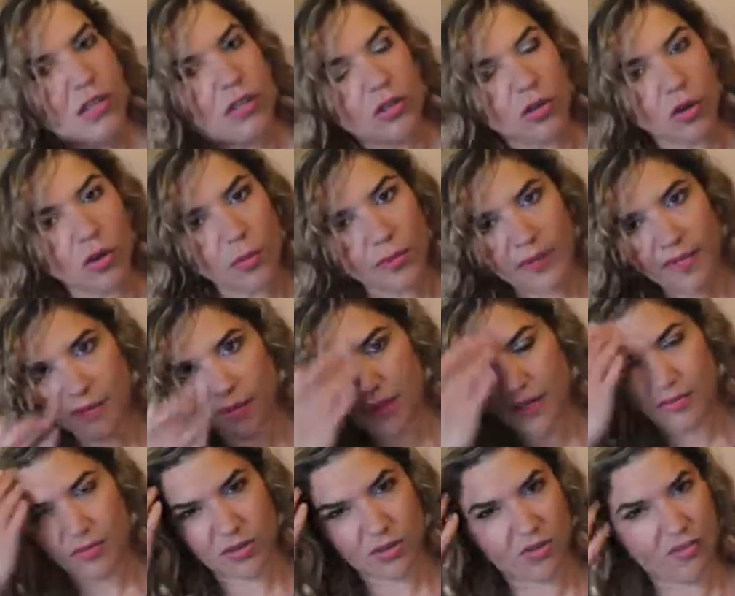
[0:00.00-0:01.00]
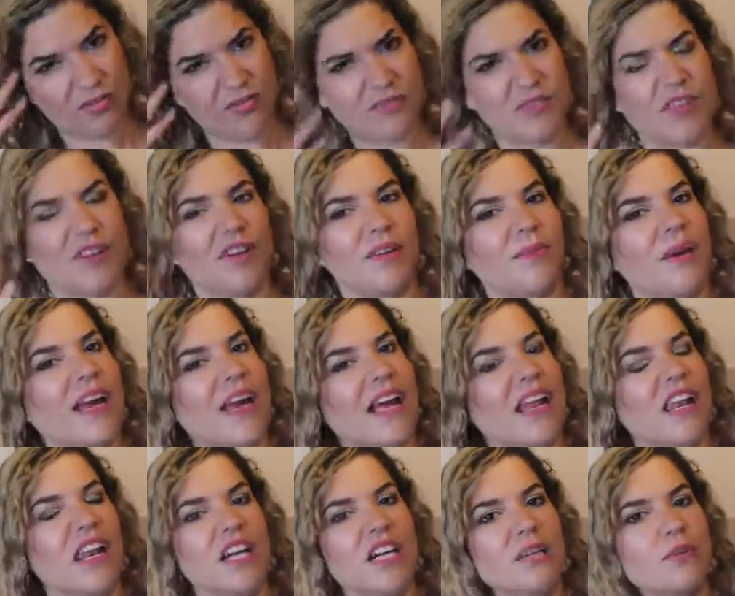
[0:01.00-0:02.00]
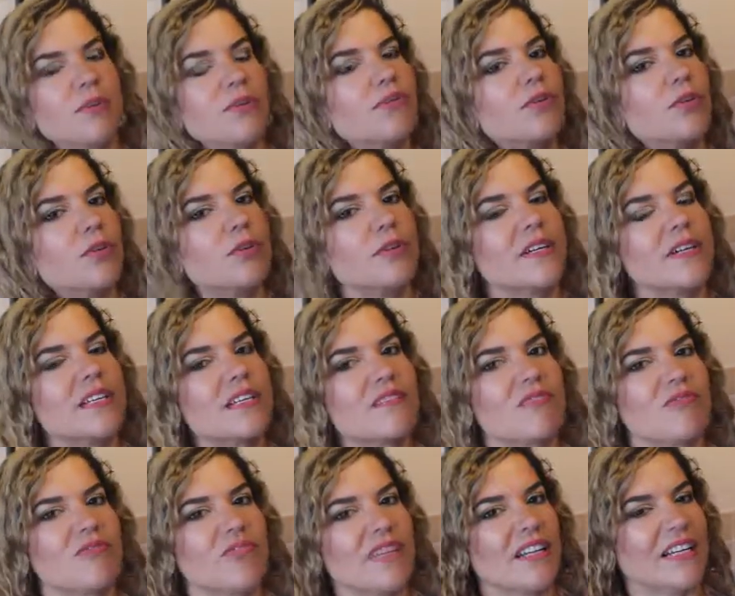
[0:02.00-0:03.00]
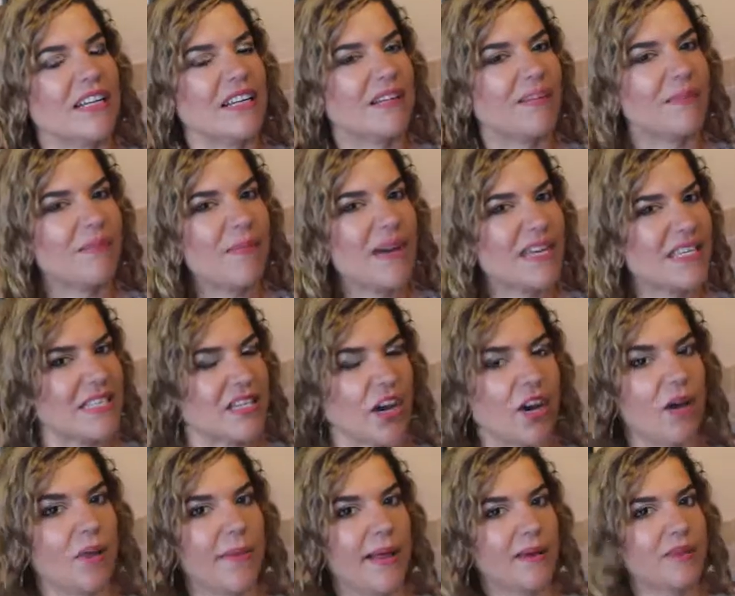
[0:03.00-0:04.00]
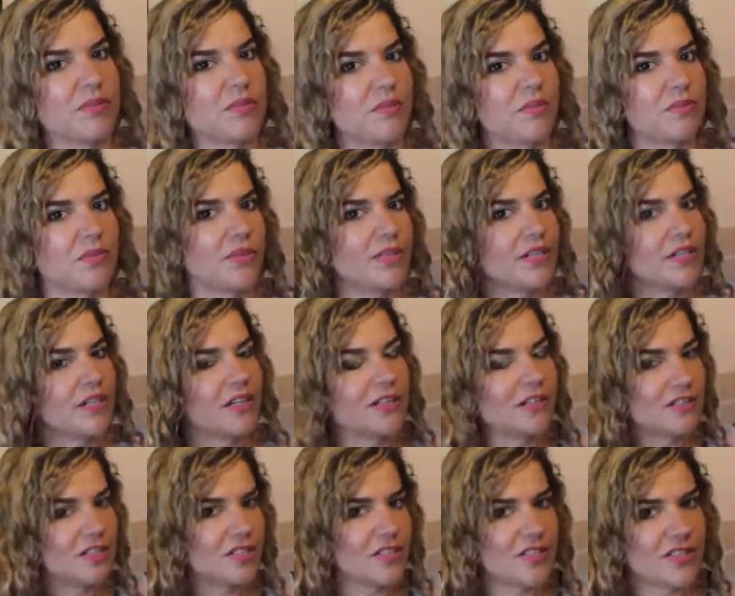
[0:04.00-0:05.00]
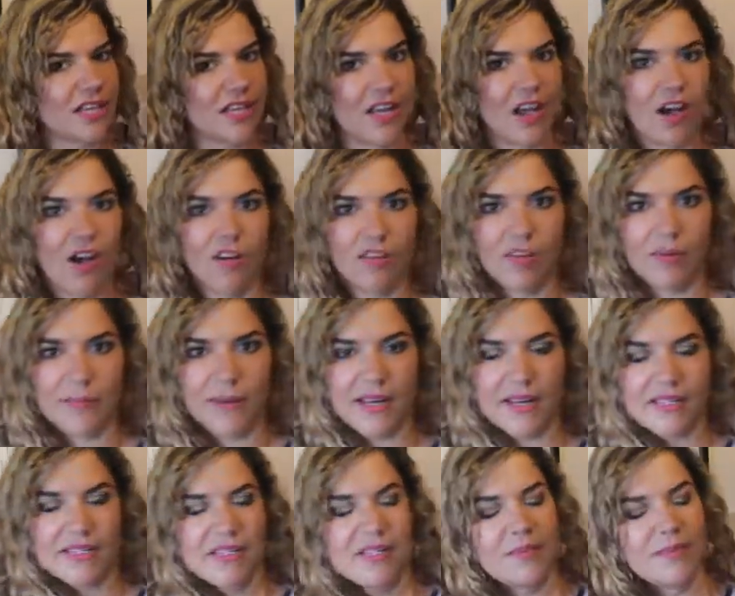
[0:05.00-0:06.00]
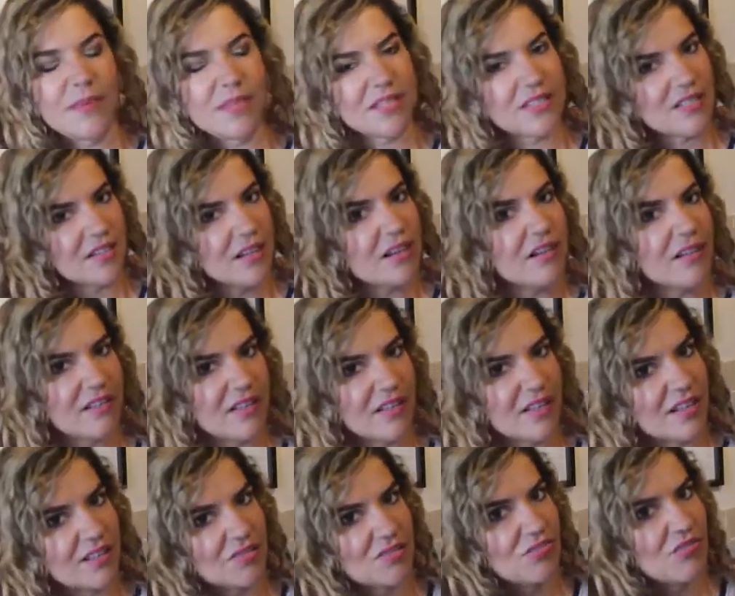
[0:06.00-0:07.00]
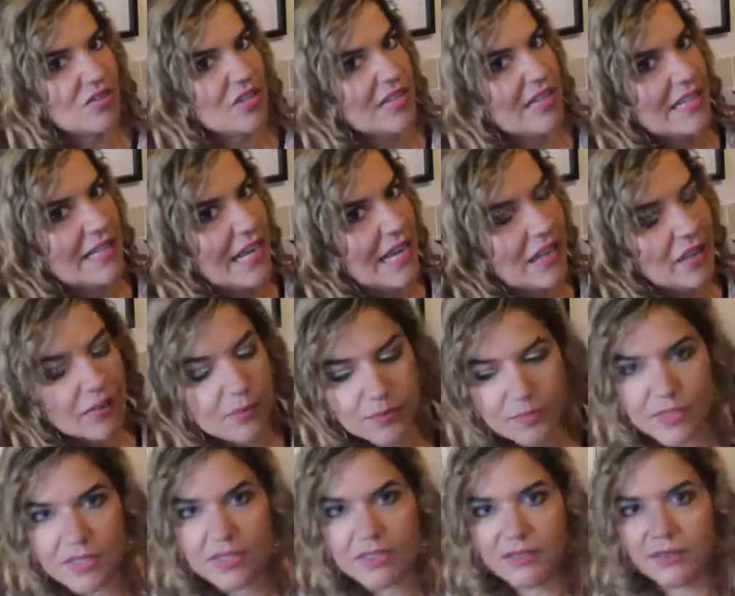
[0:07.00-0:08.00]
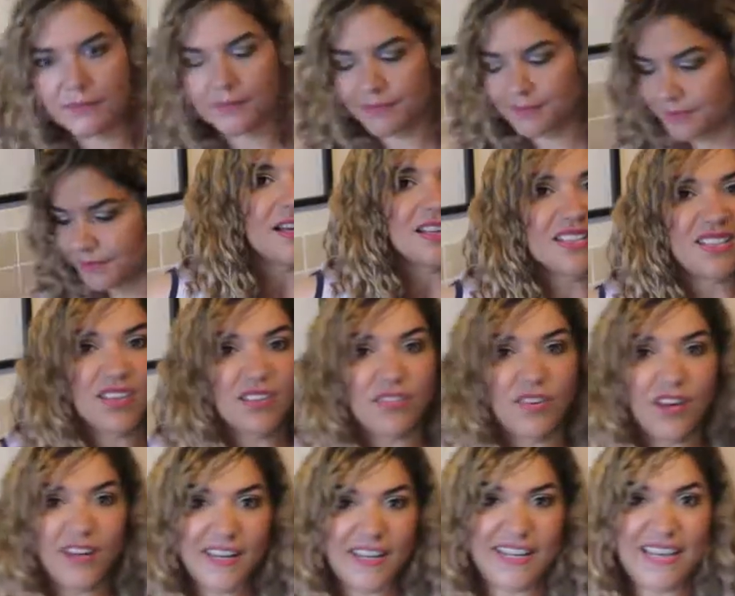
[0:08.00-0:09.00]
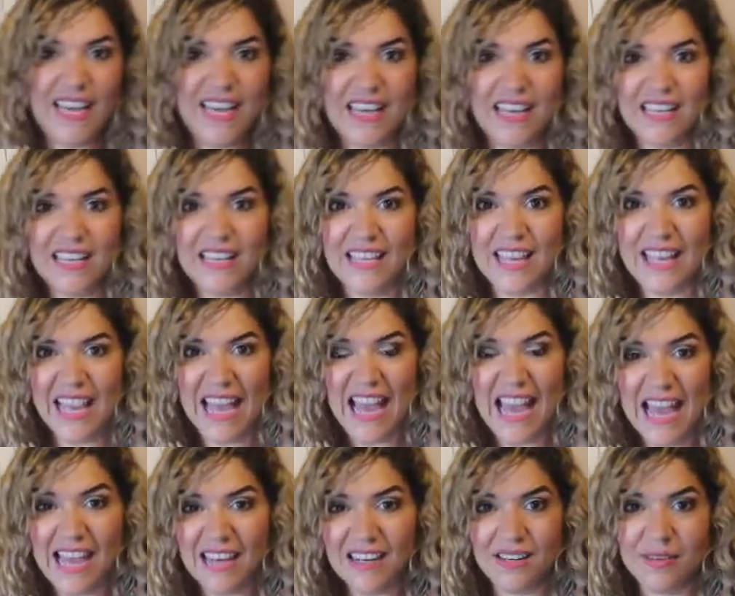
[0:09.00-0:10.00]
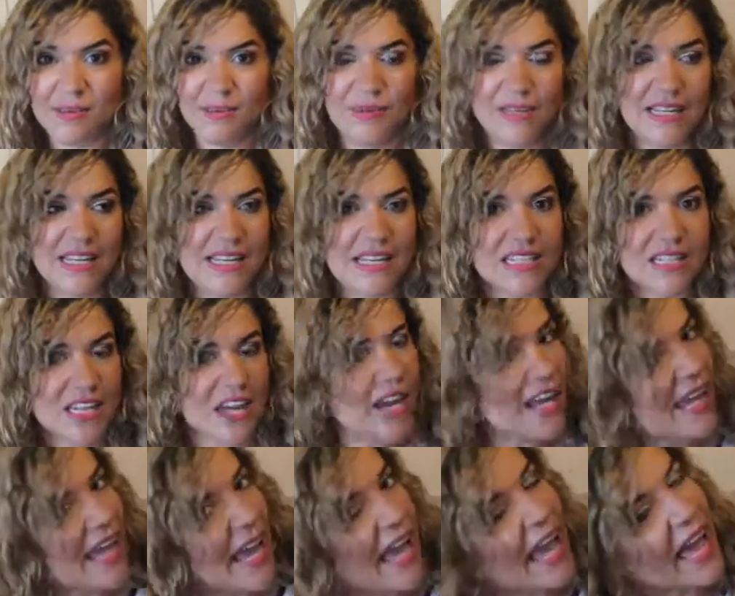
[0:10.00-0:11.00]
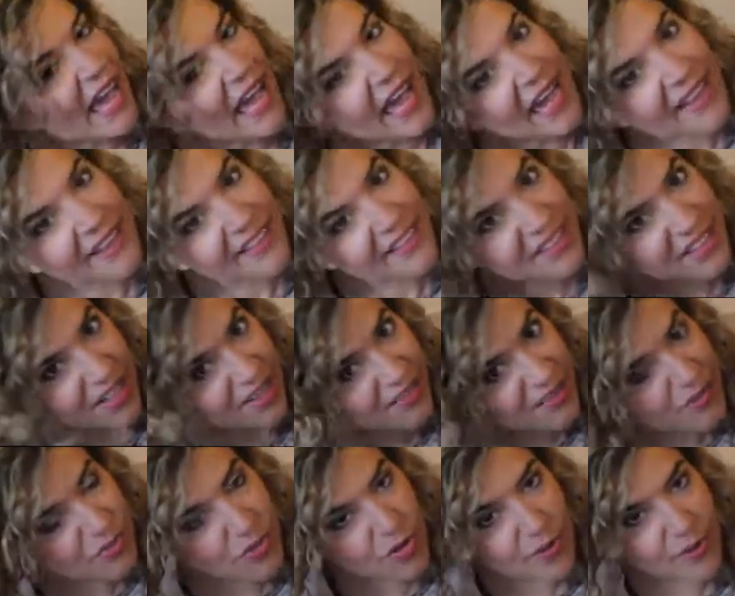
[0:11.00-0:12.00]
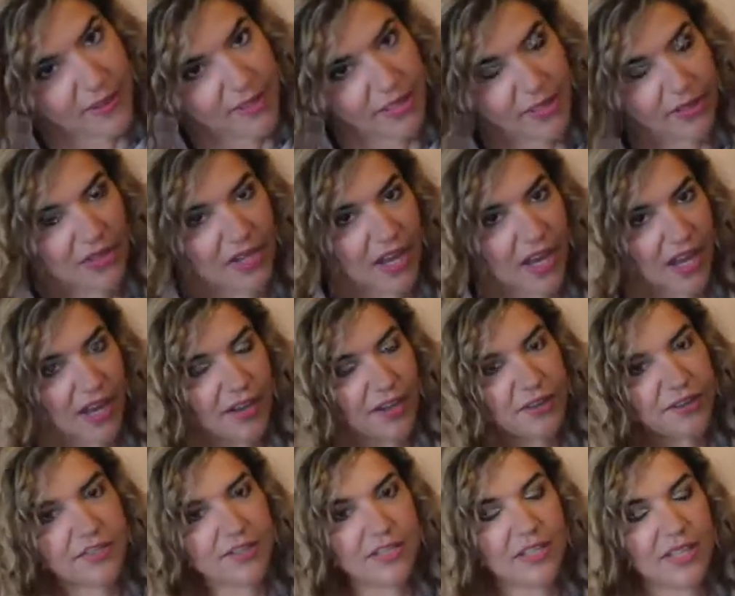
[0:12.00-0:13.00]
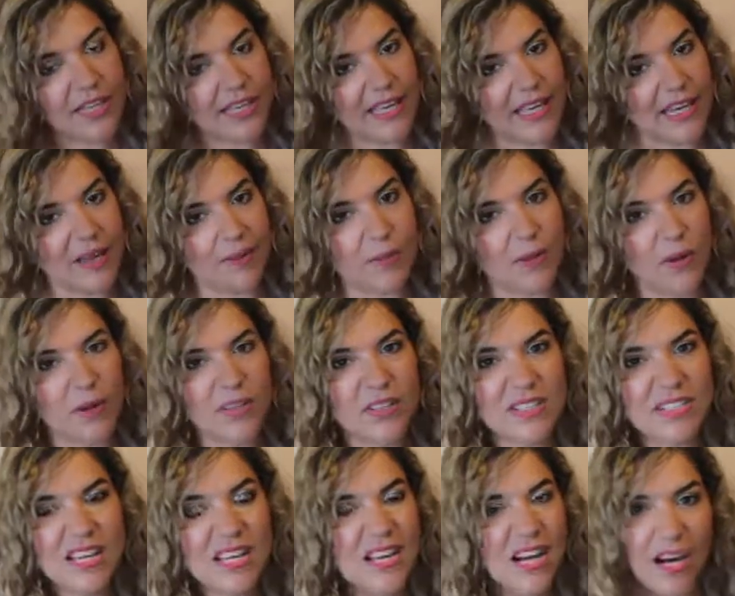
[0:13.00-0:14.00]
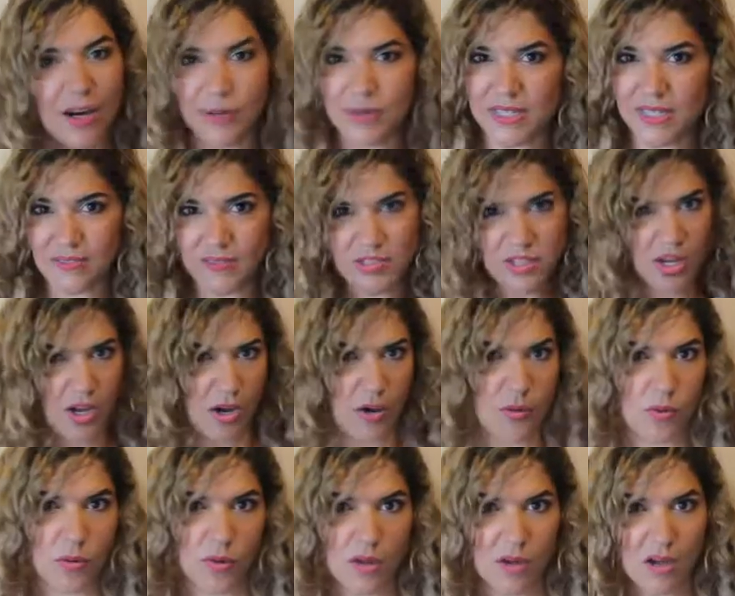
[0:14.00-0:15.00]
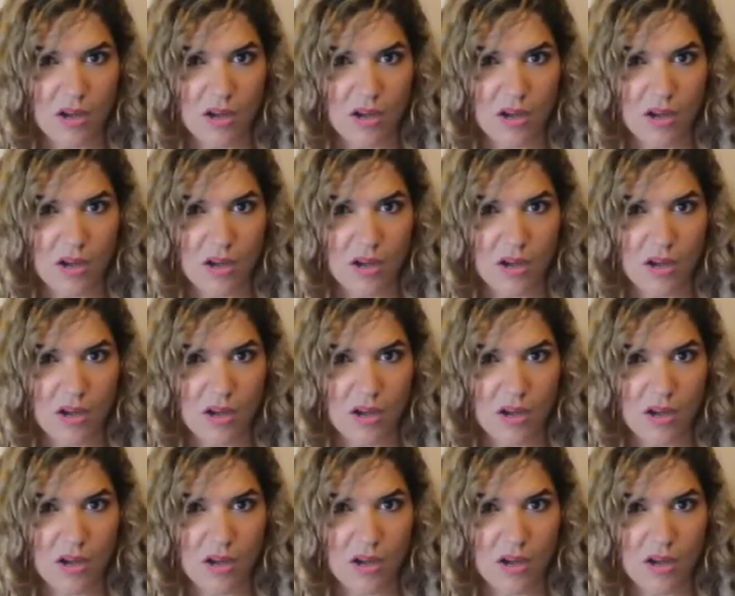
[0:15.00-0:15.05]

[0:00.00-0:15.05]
normally whenever I've dyed my hair light before, it's really messed it up. That was before I started using Olaplex in the mixture. I think that's really helped. So finally, yeah, you can bleach curly hair and you don't ruin your curls. You can get it blonde. I would have to go